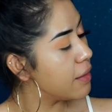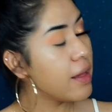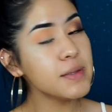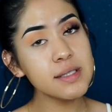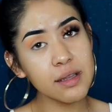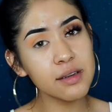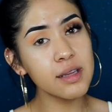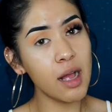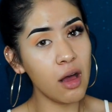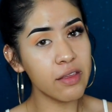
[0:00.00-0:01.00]
That was
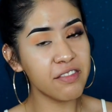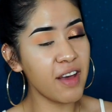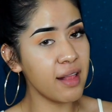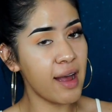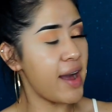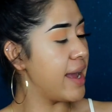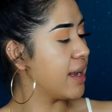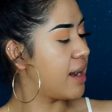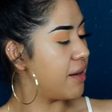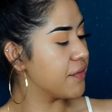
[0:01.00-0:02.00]
literally all the fallout
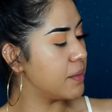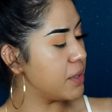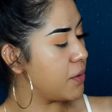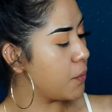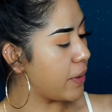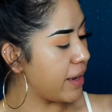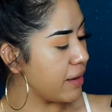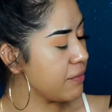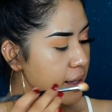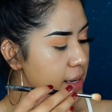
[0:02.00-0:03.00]
I got from New
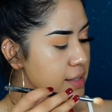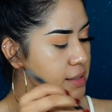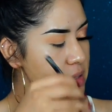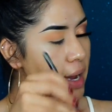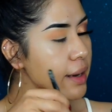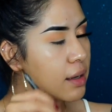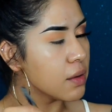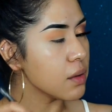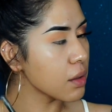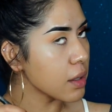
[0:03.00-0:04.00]
Wave, because I
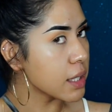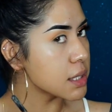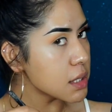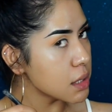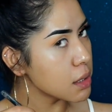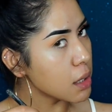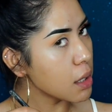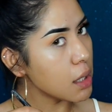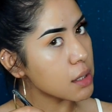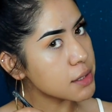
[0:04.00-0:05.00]
didn't go crazy in
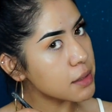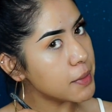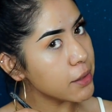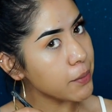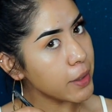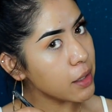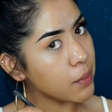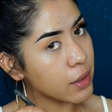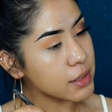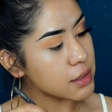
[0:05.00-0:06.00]
there like some other
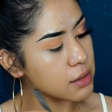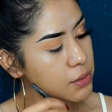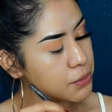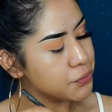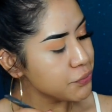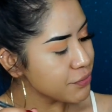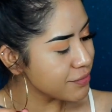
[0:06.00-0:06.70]
makeup artists do.